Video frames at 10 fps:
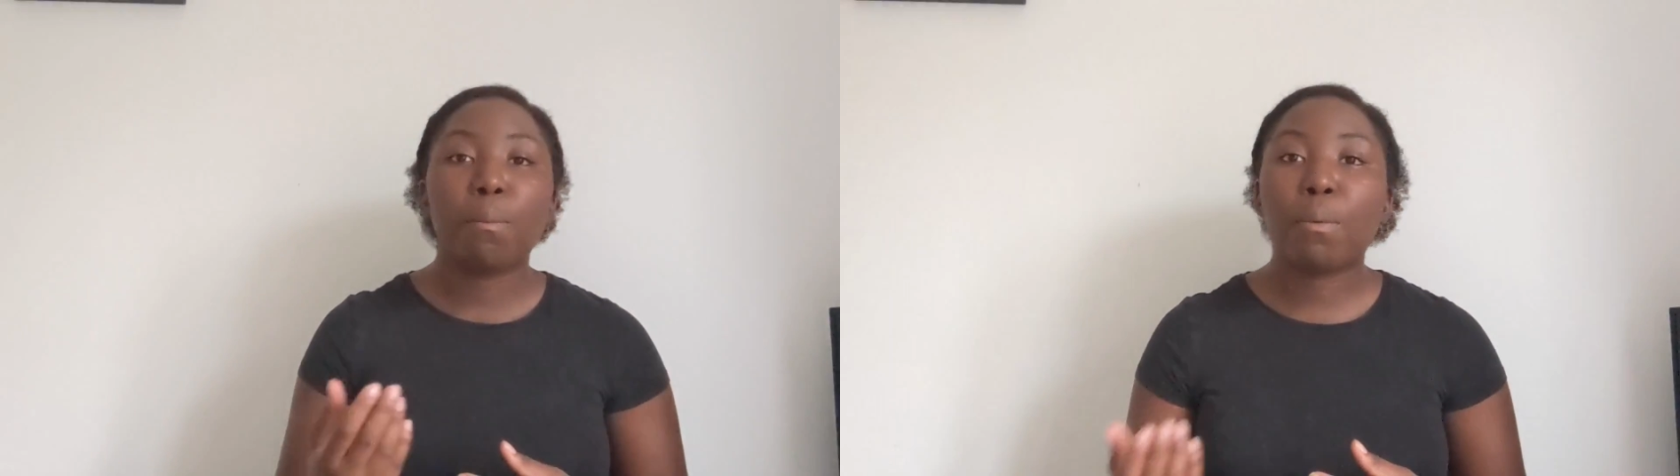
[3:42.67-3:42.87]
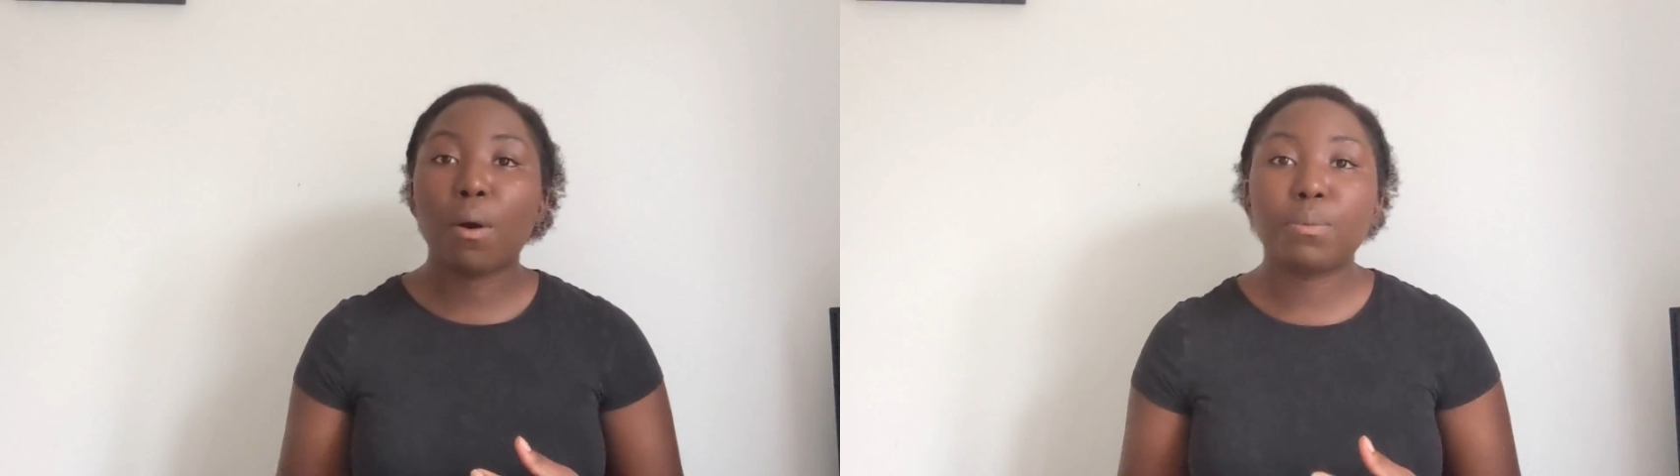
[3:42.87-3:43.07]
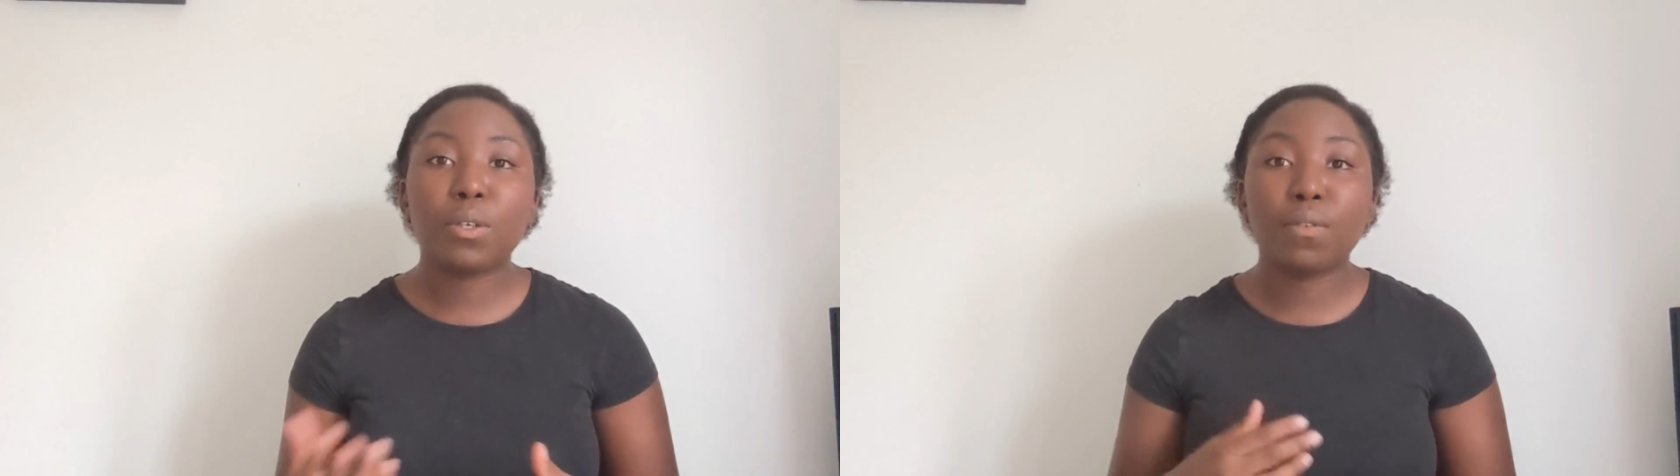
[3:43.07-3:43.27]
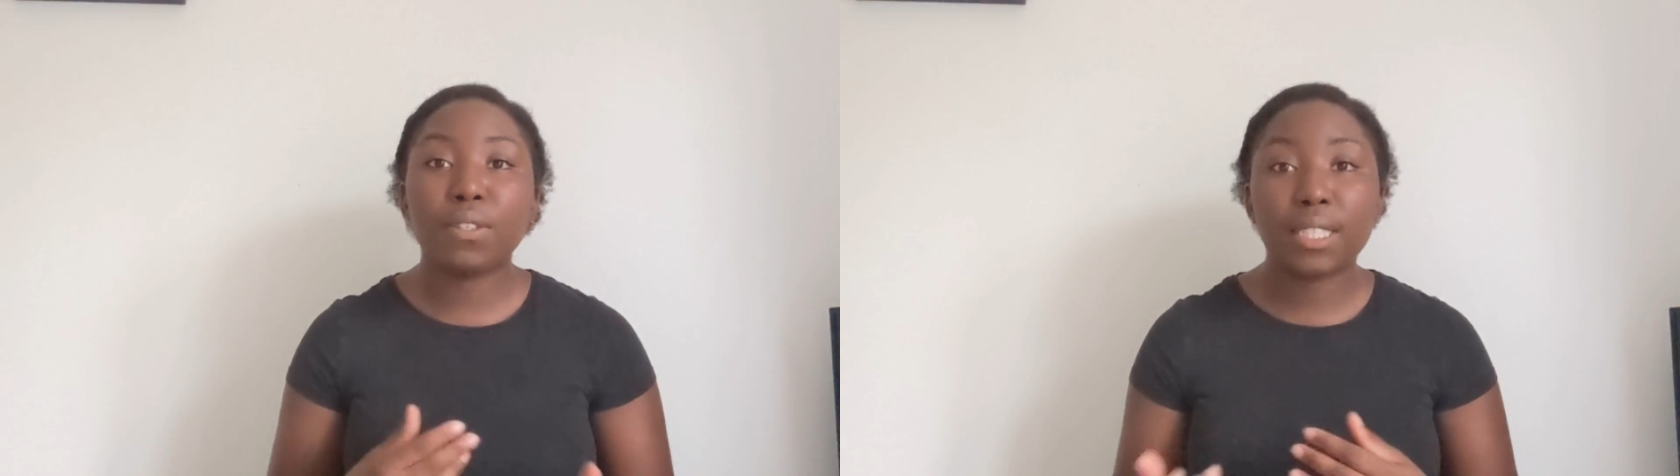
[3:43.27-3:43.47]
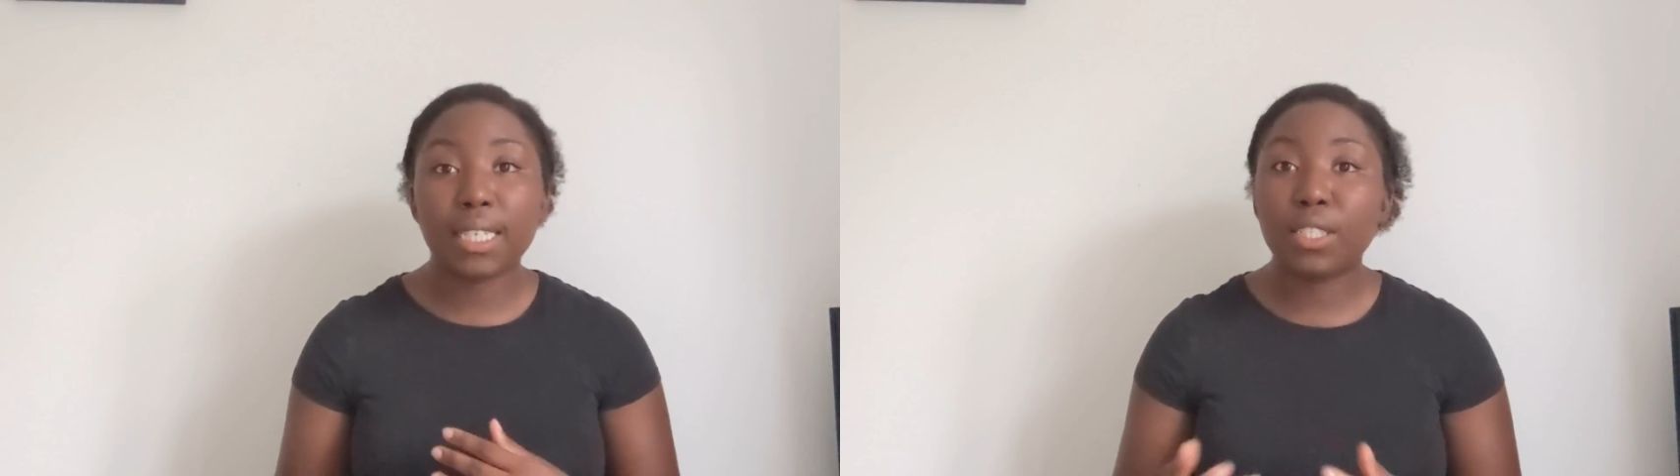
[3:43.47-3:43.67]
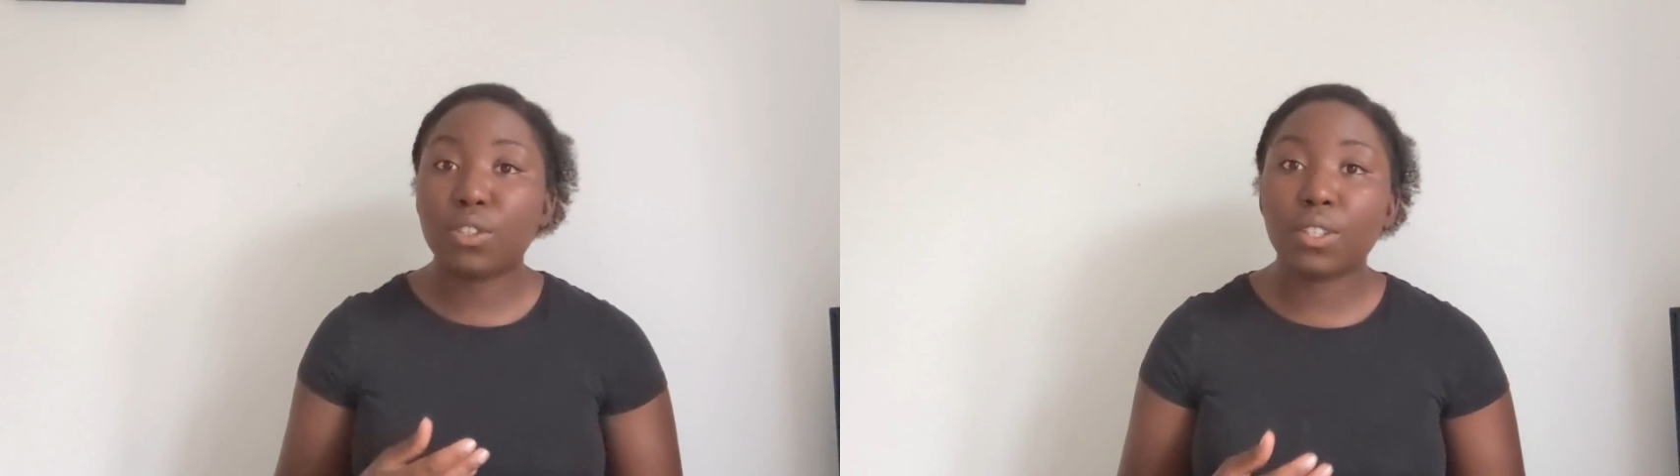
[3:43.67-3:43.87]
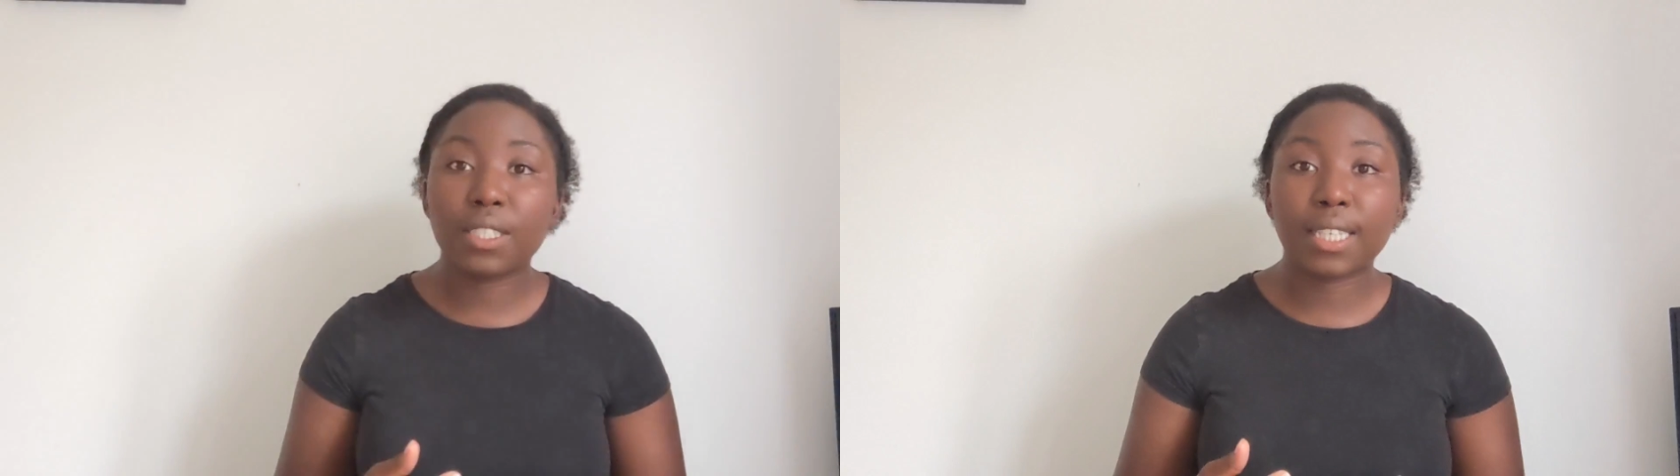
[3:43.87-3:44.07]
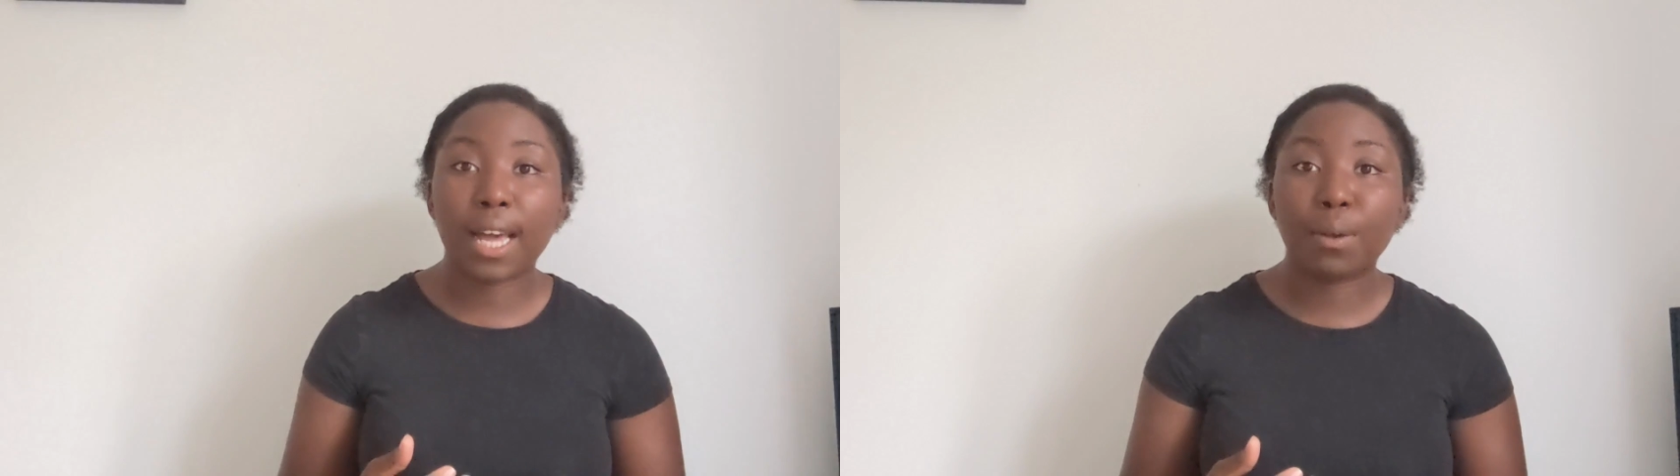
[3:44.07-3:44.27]
popped over to each
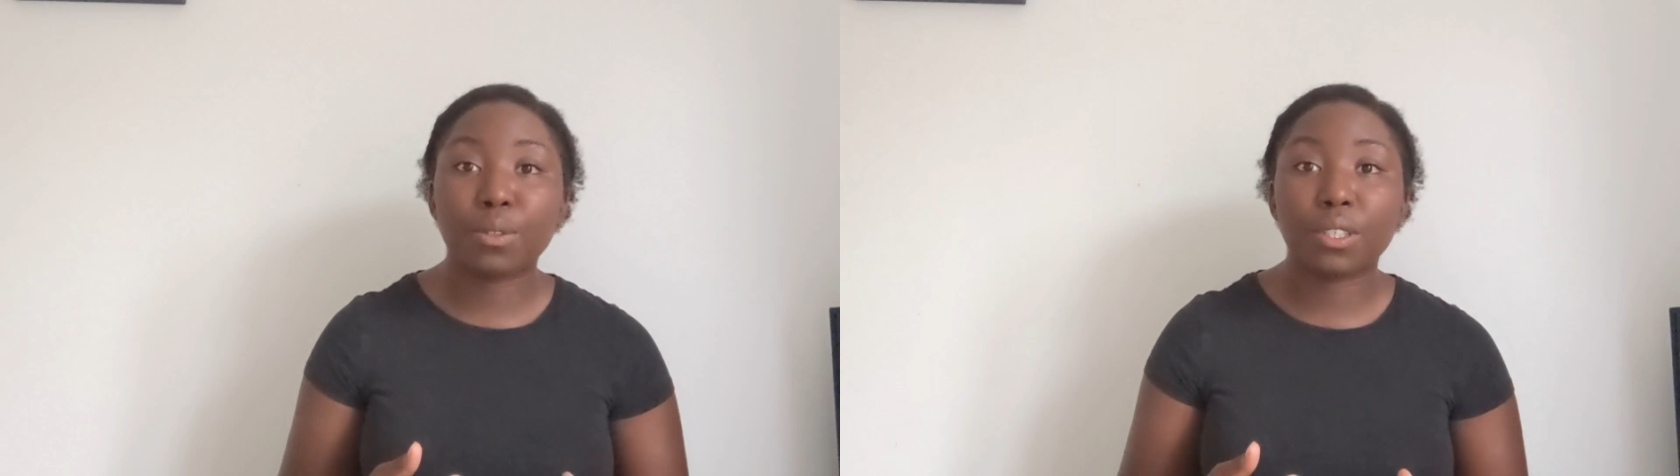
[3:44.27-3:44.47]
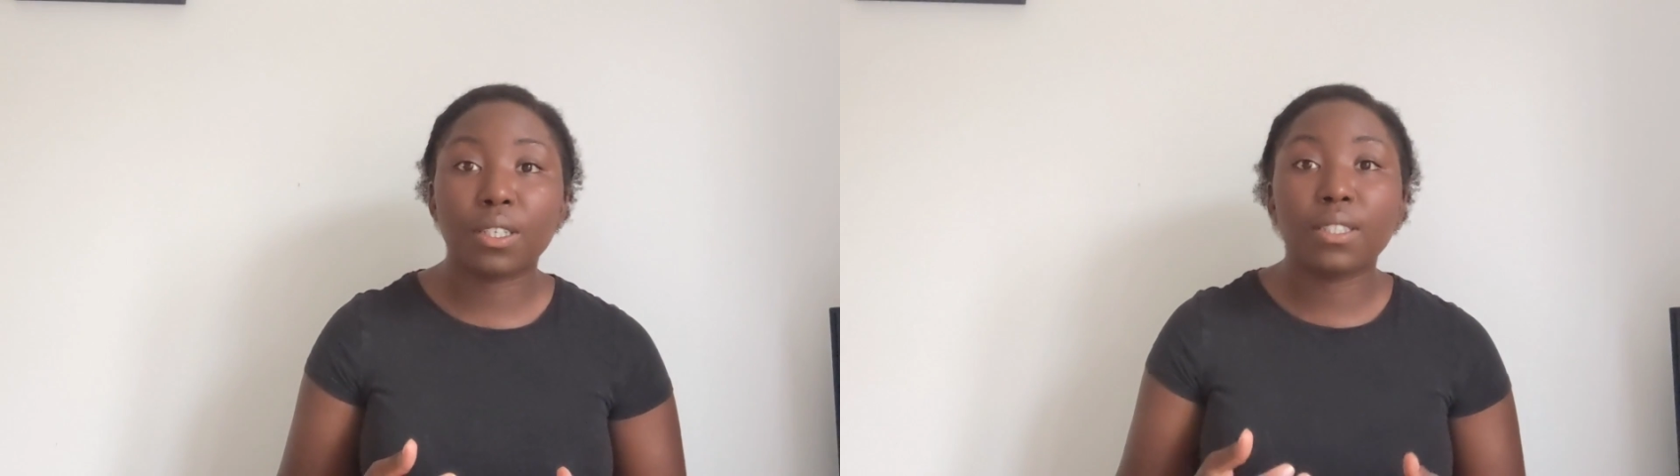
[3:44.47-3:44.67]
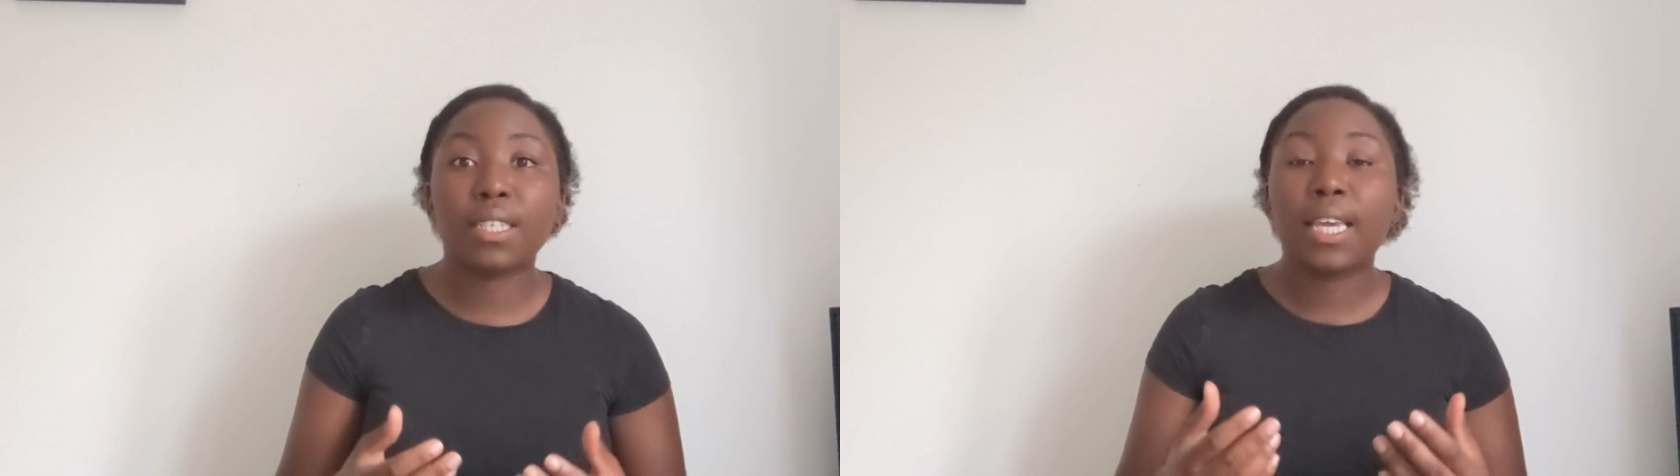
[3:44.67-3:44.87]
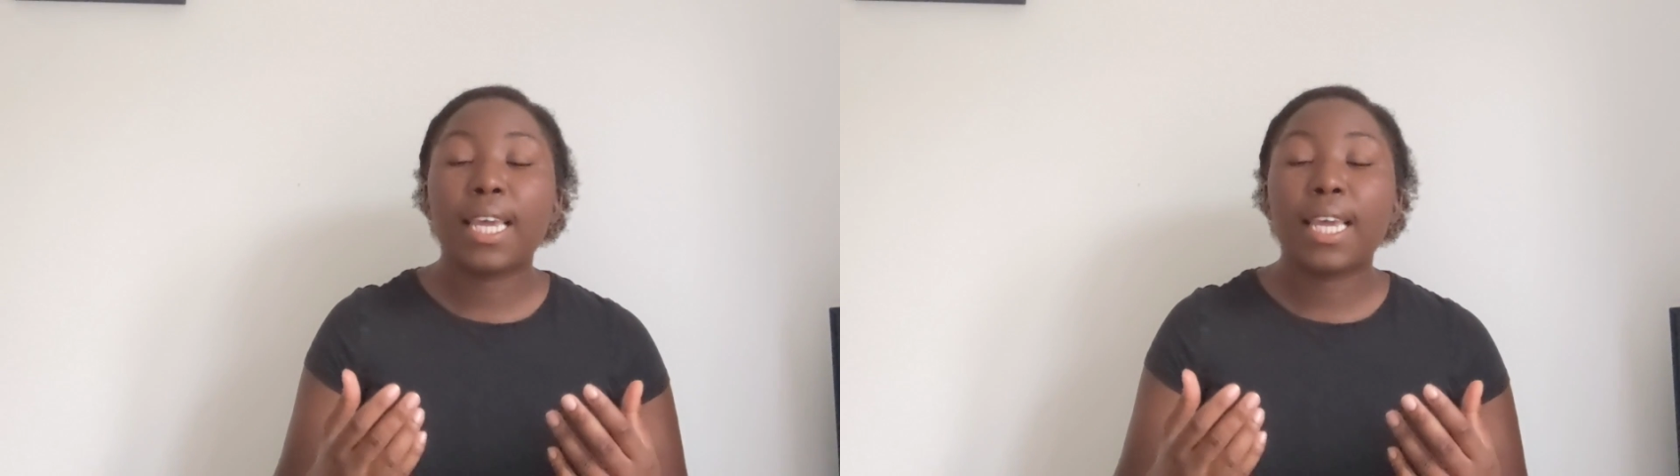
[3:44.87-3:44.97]
other's houses.